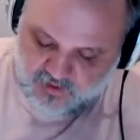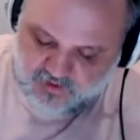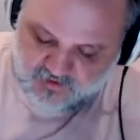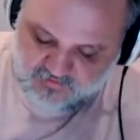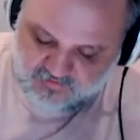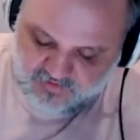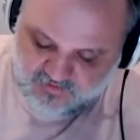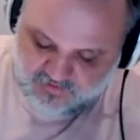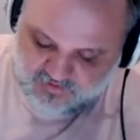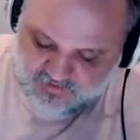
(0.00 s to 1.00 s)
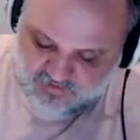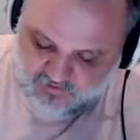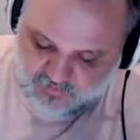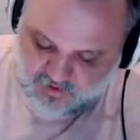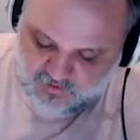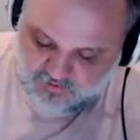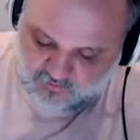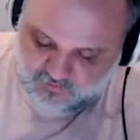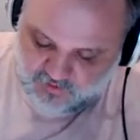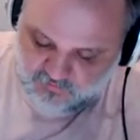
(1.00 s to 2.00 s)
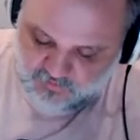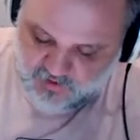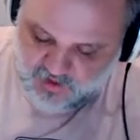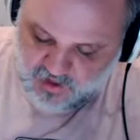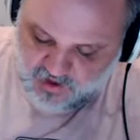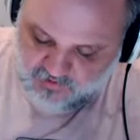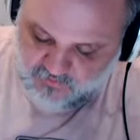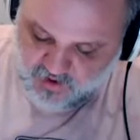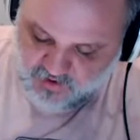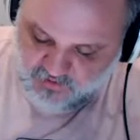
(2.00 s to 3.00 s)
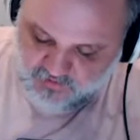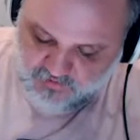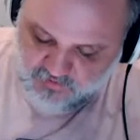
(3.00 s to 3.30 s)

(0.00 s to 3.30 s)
is the lithium aluminum hydride,